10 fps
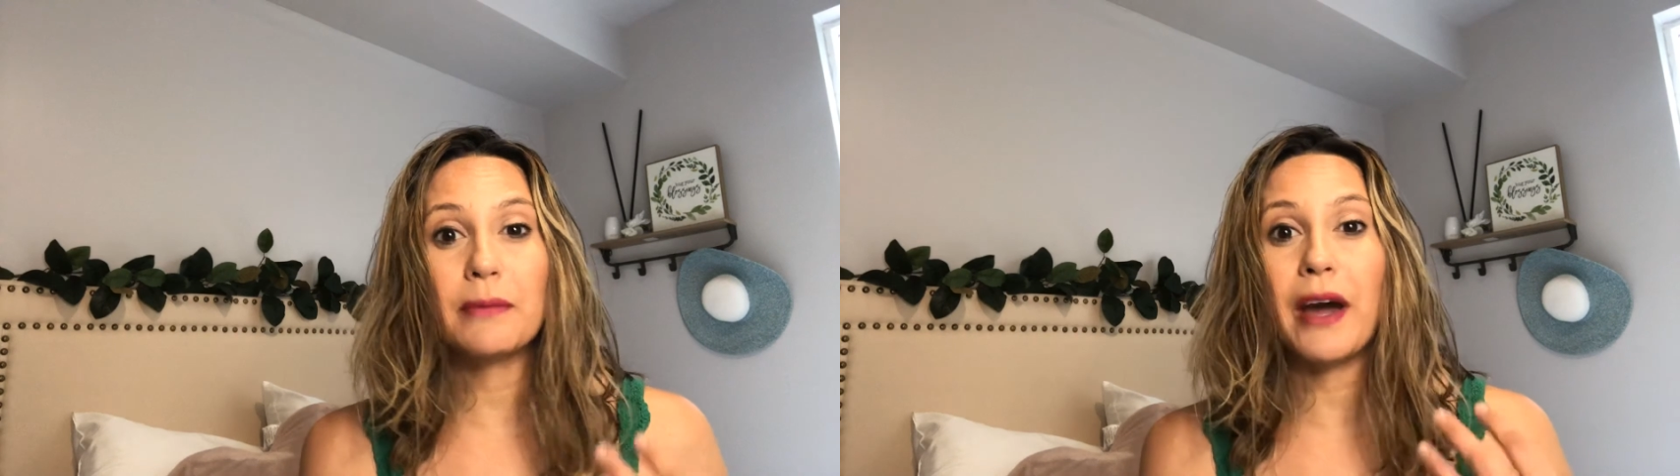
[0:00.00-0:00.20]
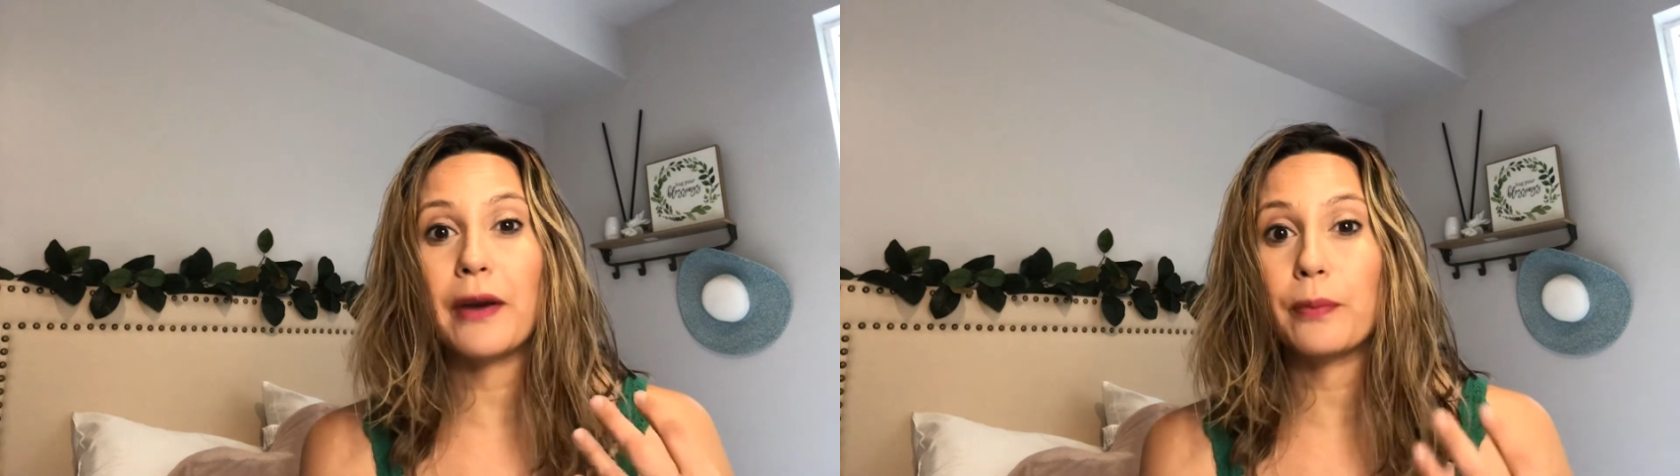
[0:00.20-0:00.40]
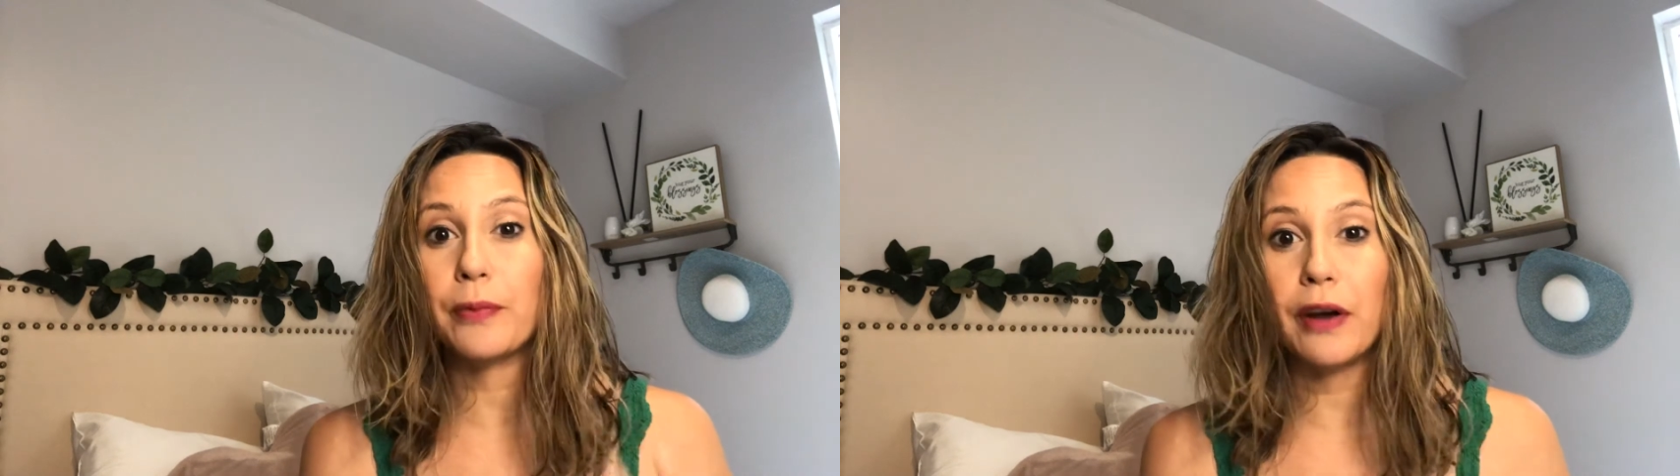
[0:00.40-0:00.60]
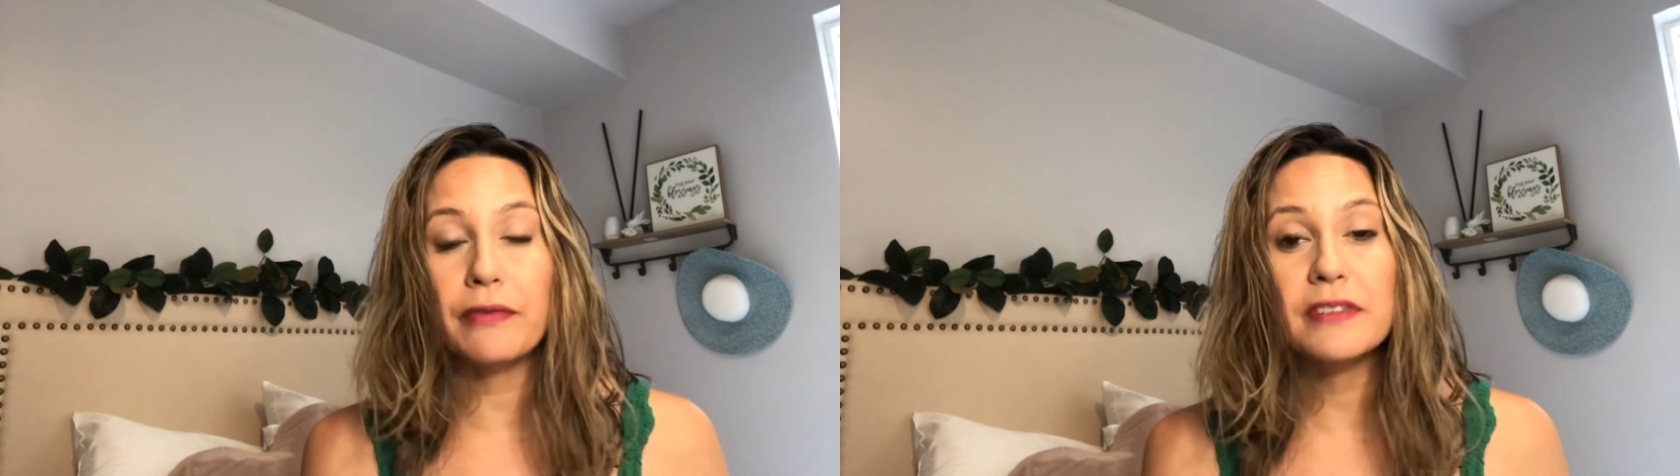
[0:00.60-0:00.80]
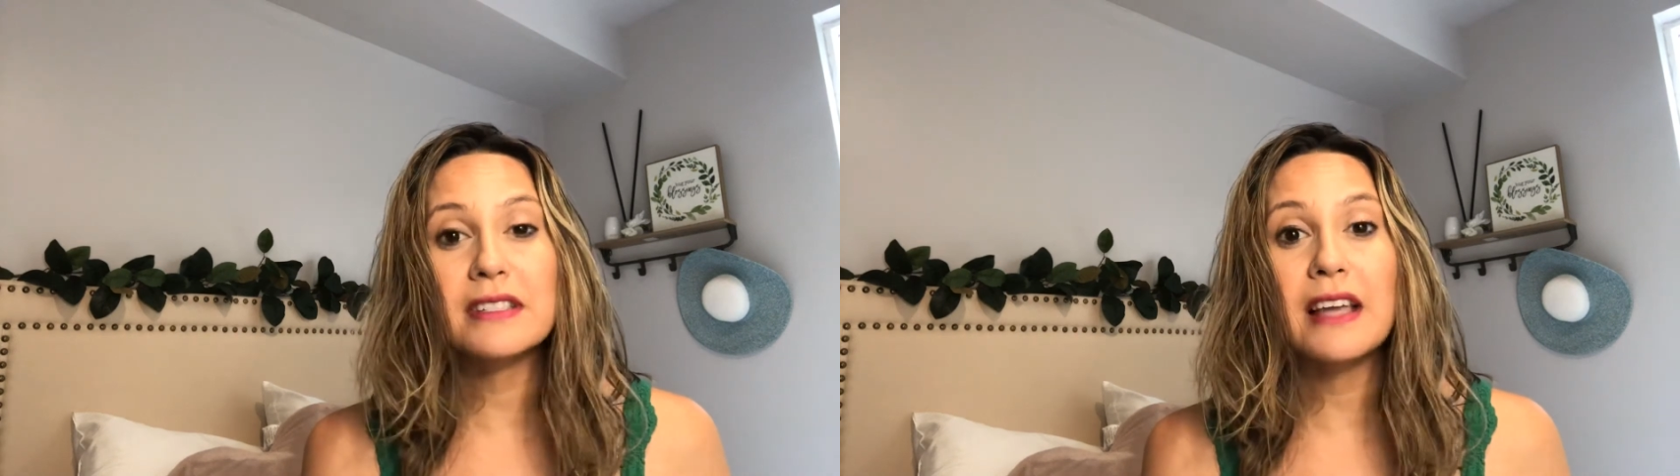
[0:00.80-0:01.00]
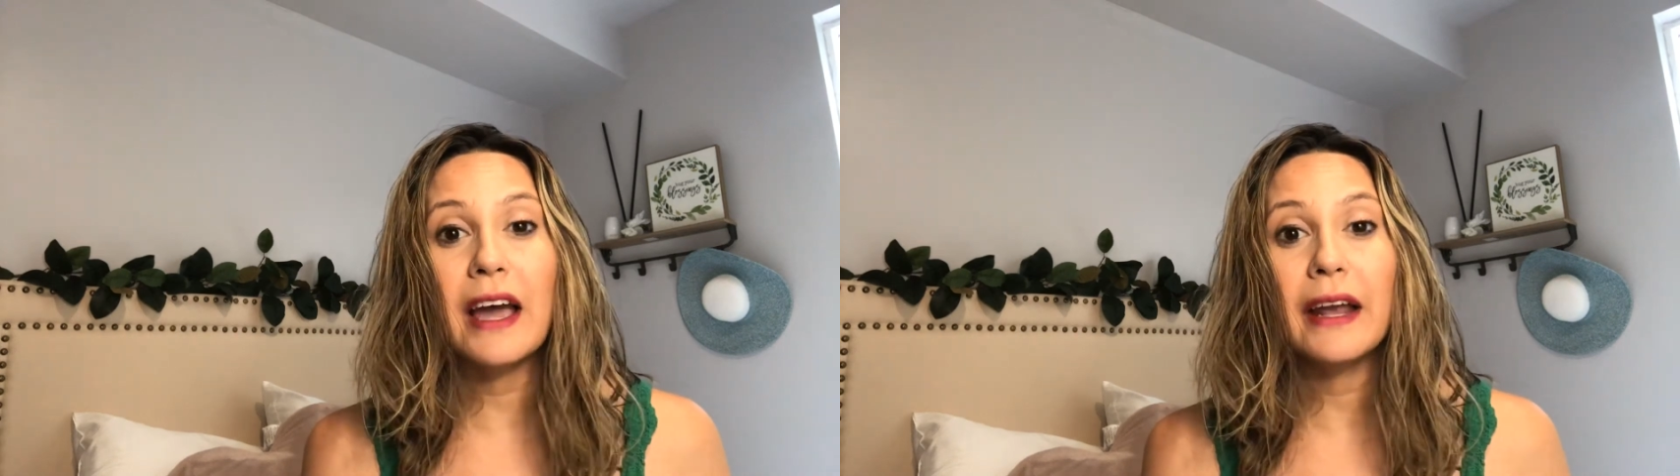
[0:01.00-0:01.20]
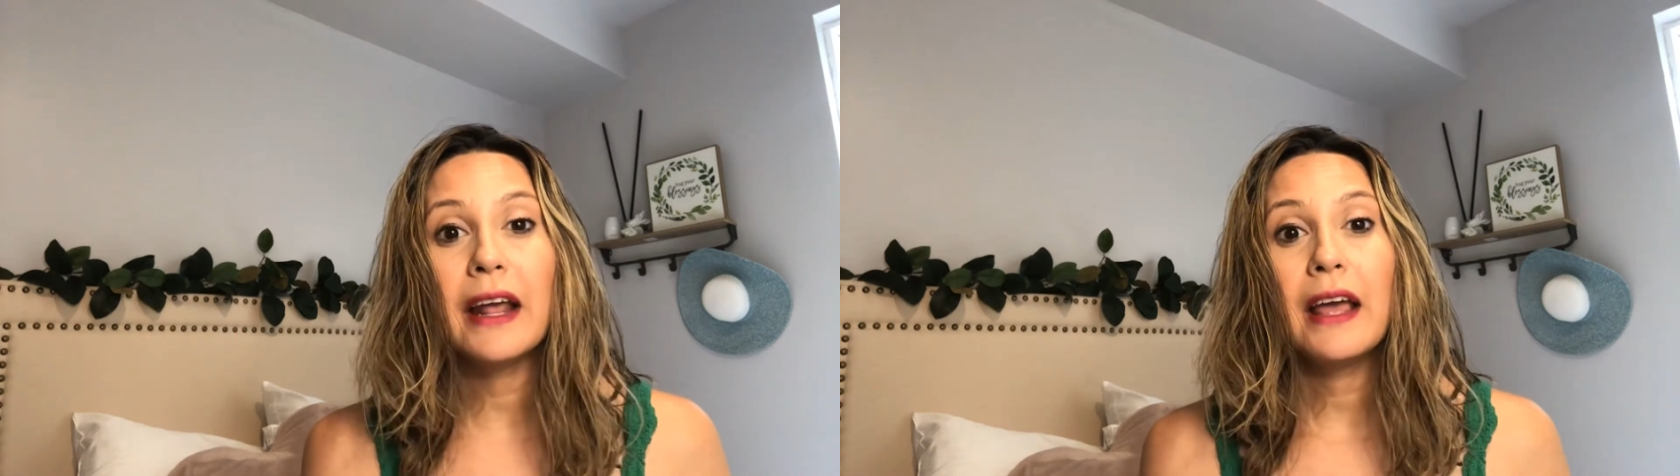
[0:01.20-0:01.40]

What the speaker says: them how to prophesy,